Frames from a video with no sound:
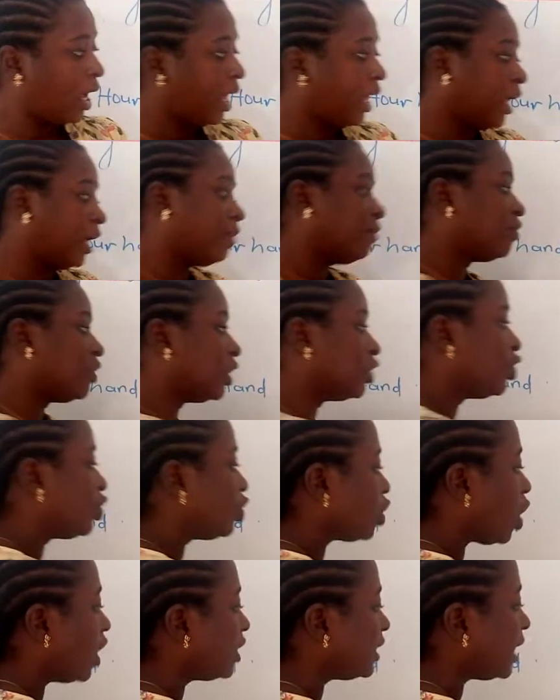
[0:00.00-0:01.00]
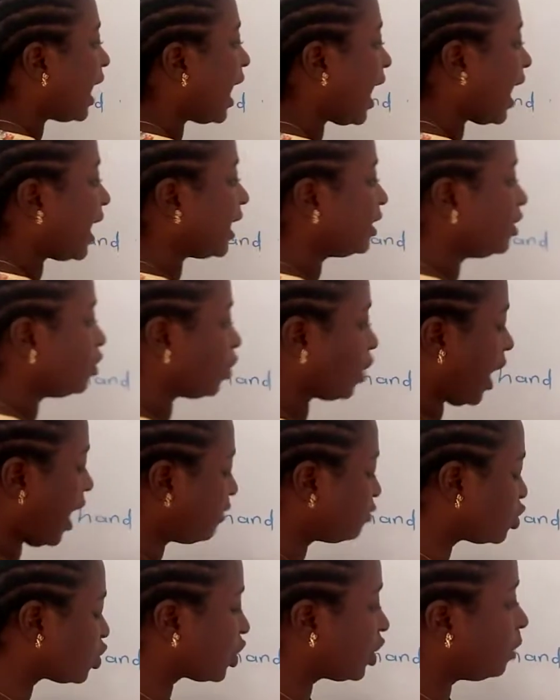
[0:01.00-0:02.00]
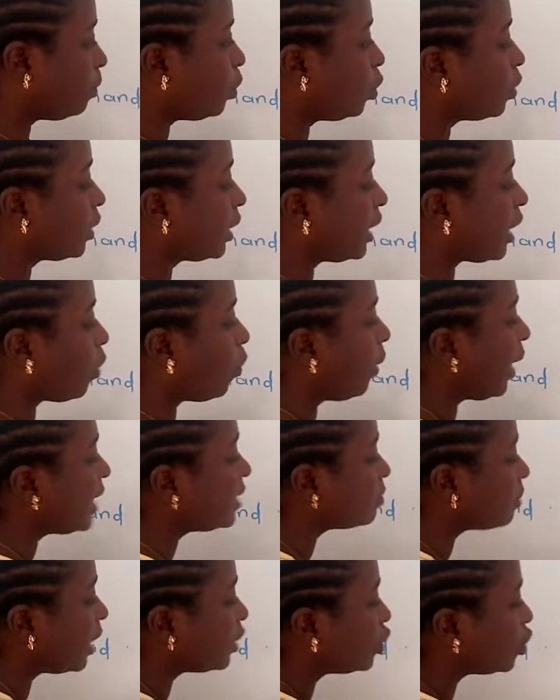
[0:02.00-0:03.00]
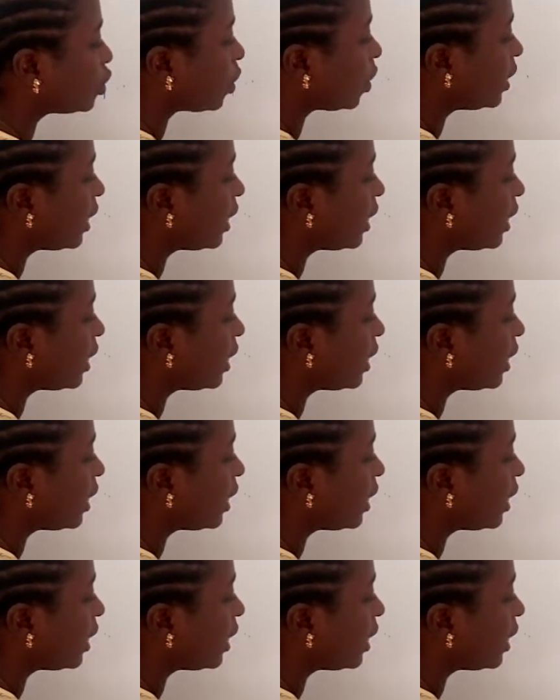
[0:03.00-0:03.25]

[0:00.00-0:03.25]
If the short hand, you have to keep looking at where's my short